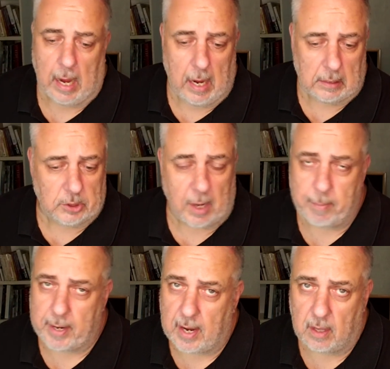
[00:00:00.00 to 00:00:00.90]
Uh,
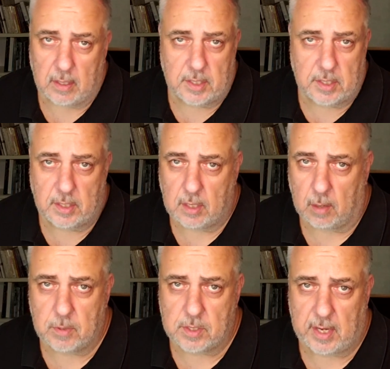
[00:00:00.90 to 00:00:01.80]
dropping knowledge
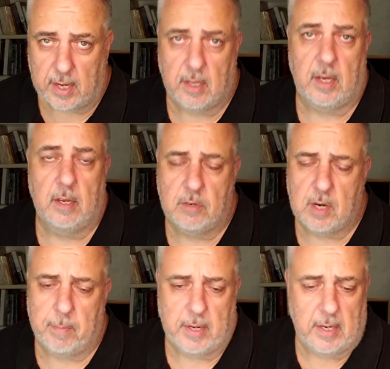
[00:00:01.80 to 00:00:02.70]
almost daily,
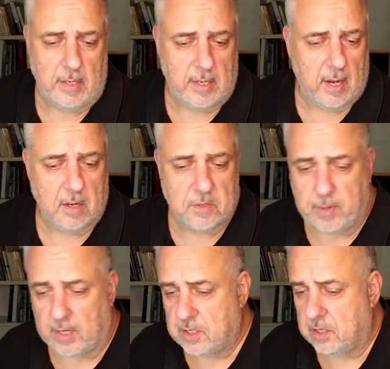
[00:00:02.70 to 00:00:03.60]
dropping details,
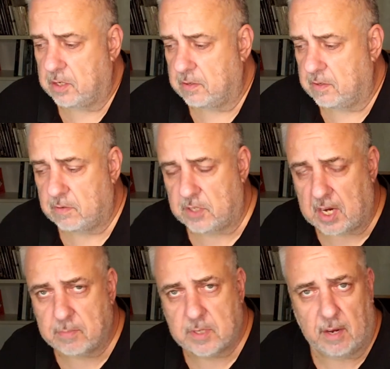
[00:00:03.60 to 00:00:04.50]
pictures,
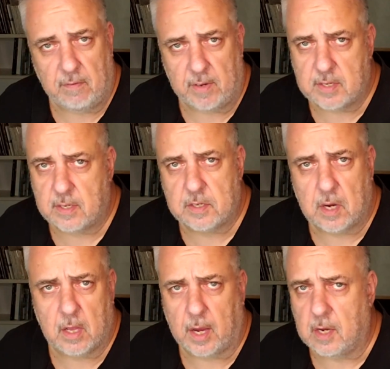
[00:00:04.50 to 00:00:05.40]
job site visits,
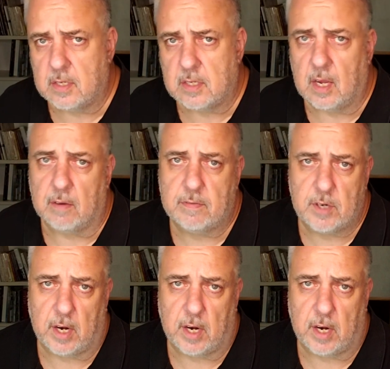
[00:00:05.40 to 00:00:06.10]
all that good stuff.